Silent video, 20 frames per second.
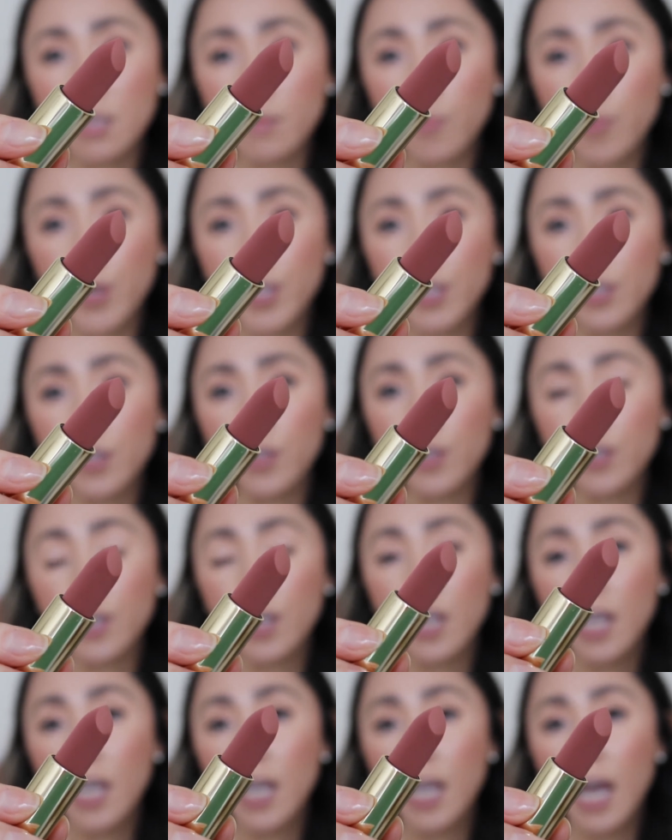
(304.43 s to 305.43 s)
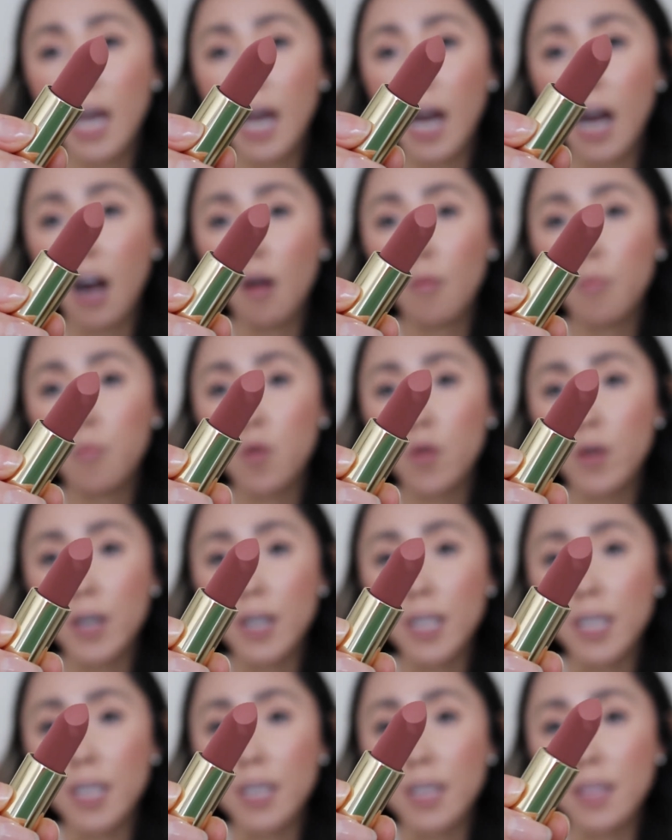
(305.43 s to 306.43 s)
pretty good how
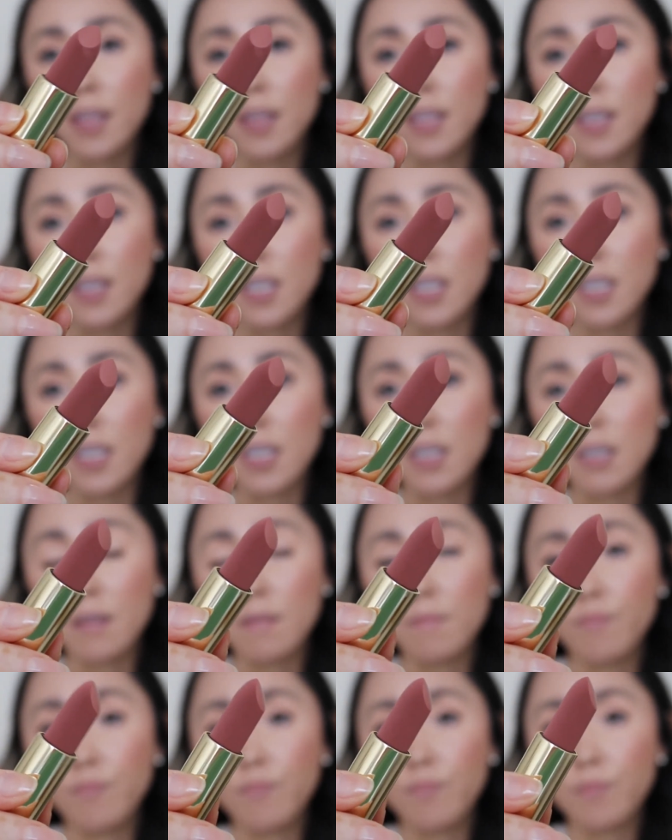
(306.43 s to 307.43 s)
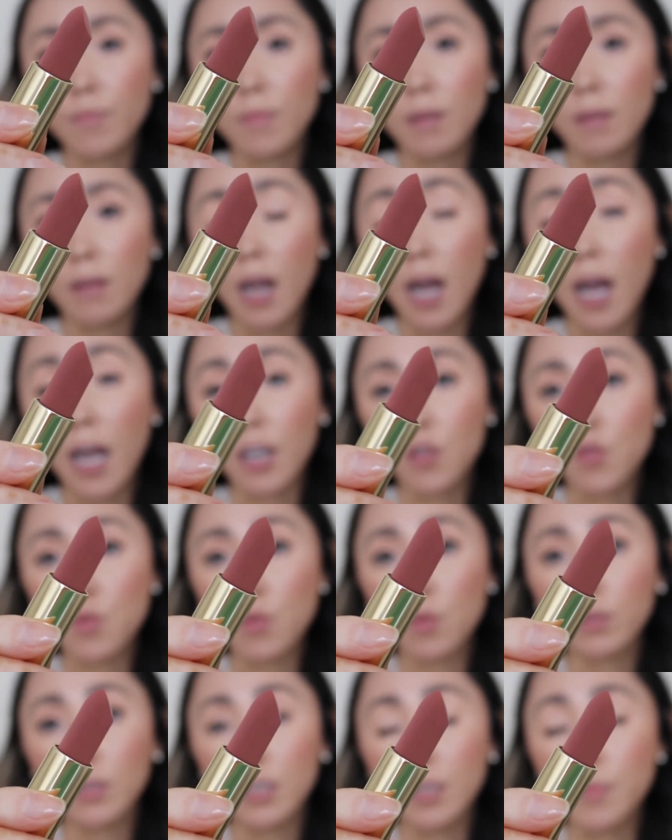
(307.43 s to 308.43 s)
pretty the
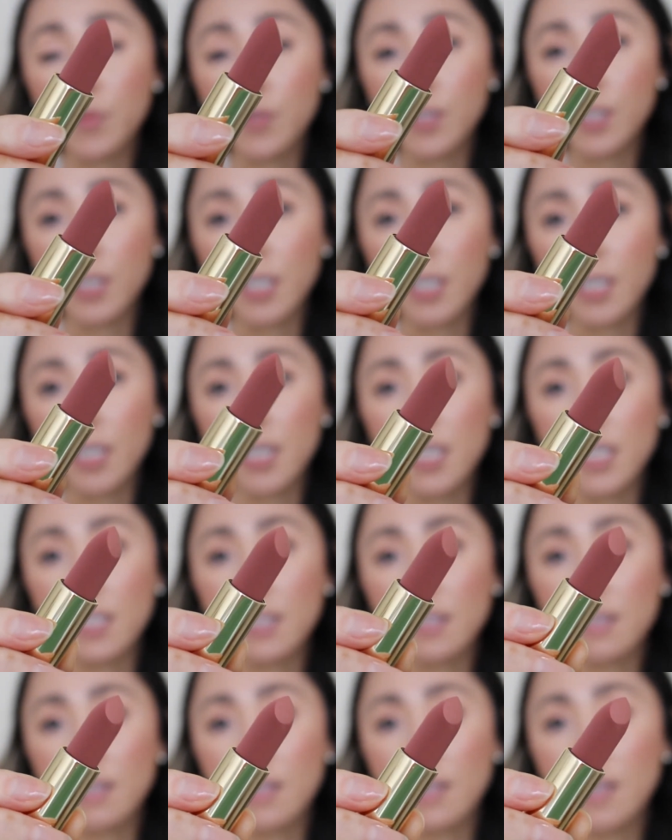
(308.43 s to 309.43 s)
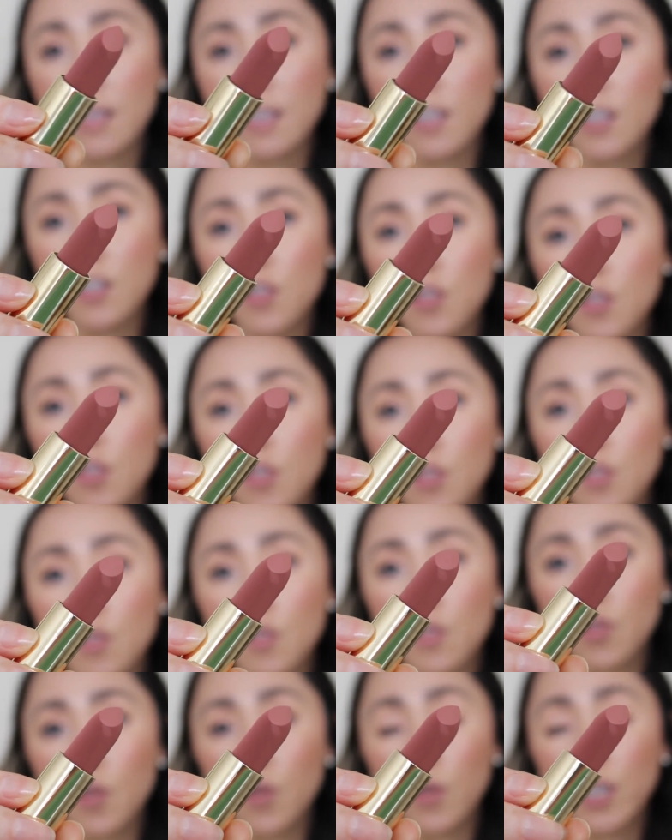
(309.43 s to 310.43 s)
actual lipstick is.
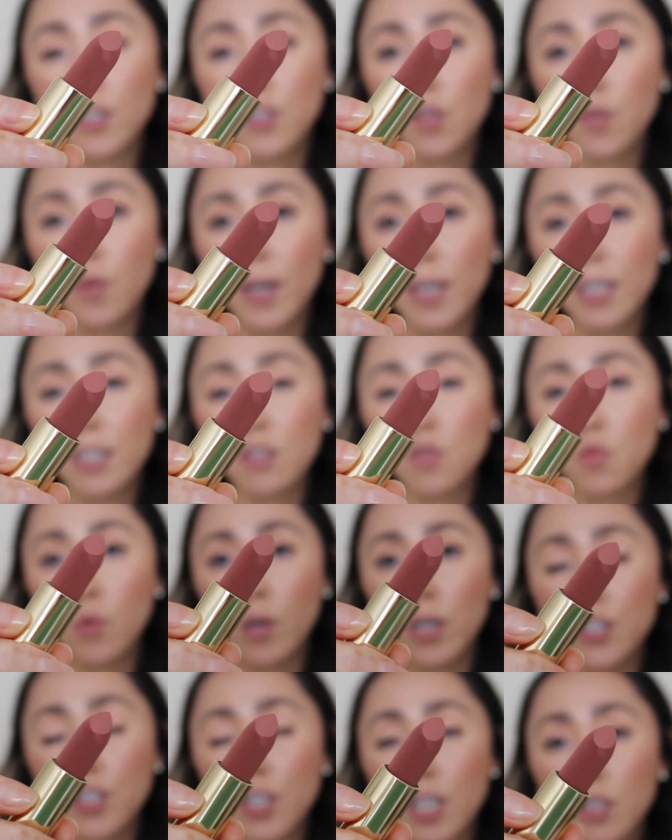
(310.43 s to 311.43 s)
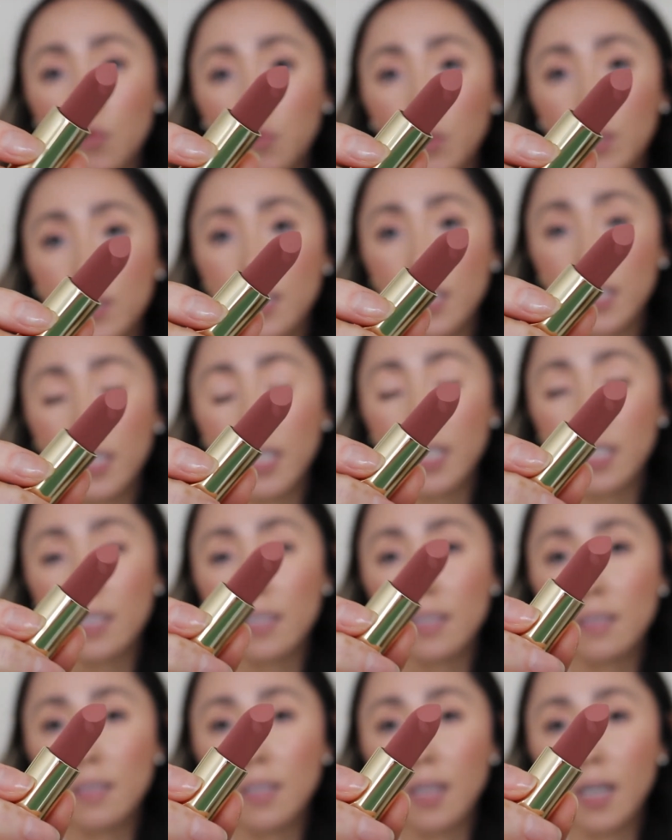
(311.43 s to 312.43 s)
So let's go ahead and swatch it. Once again,
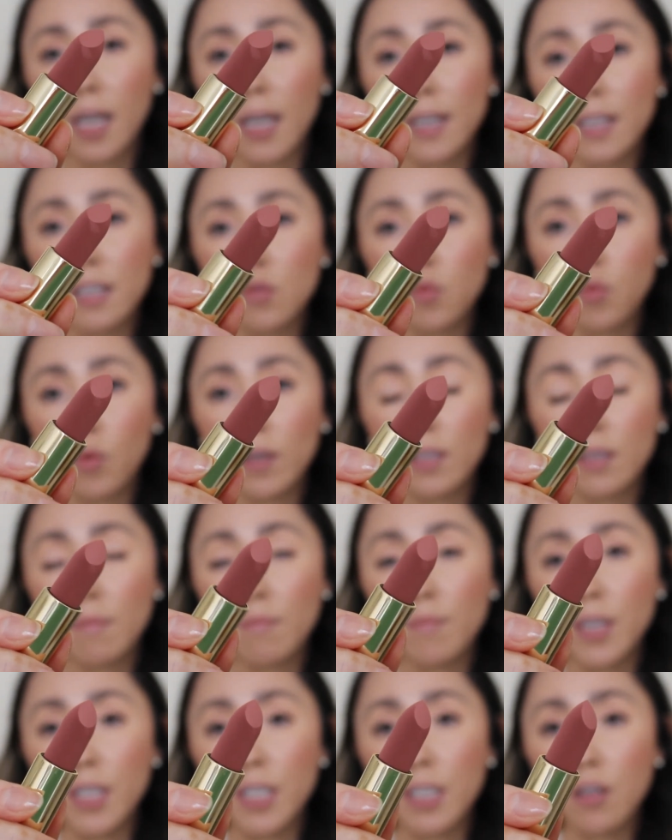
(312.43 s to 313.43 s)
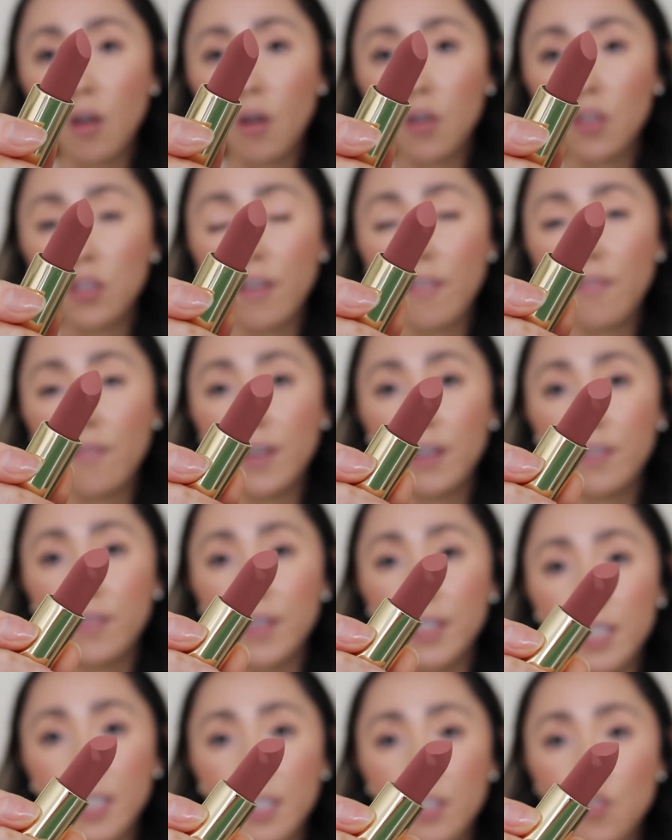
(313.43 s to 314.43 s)
this is the lightest one, being called
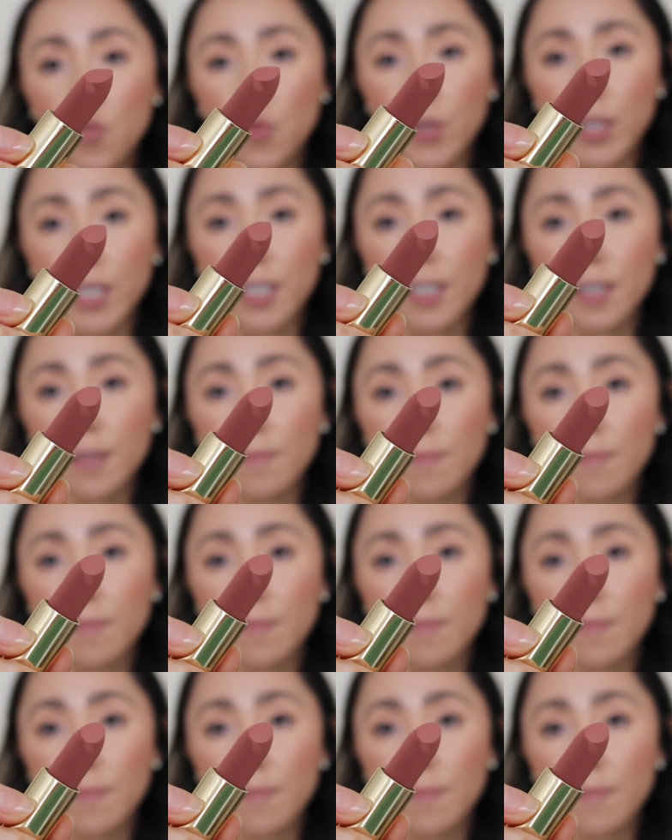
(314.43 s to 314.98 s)
Velvet Intrigue.